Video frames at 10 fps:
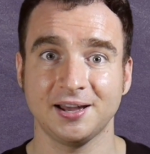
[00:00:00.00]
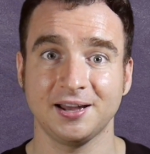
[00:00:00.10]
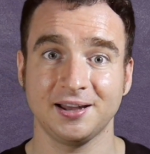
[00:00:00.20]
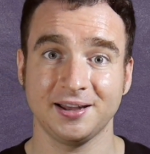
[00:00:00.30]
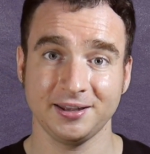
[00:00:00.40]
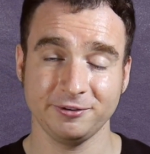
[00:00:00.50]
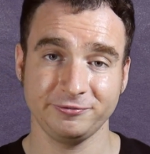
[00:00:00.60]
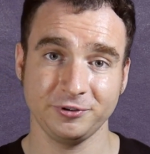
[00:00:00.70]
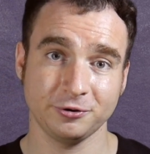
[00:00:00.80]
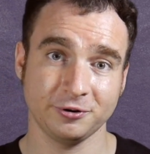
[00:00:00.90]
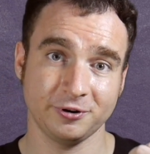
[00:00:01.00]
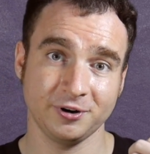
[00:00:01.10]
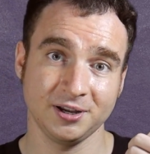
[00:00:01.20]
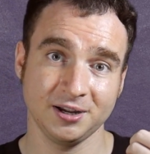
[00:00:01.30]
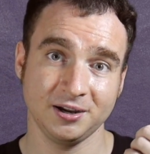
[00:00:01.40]
If
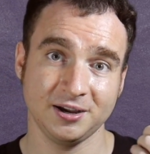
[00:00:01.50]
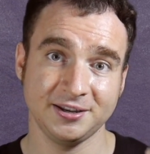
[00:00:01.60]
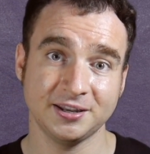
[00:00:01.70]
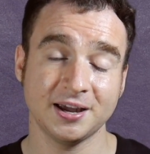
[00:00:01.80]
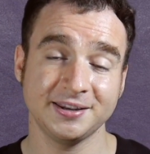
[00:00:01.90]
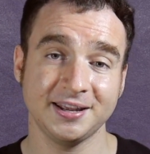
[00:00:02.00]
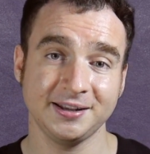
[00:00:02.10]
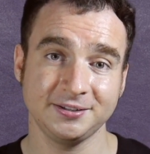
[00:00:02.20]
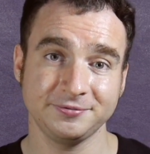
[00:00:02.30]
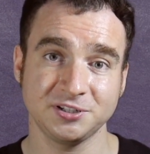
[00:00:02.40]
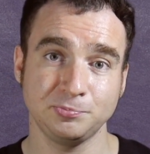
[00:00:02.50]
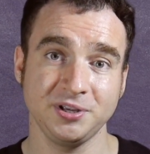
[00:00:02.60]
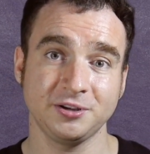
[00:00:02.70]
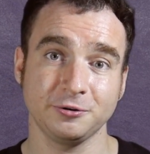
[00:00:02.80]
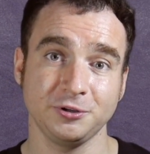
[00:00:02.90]
you're a non-native
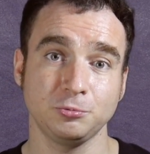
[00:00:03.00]
speaker,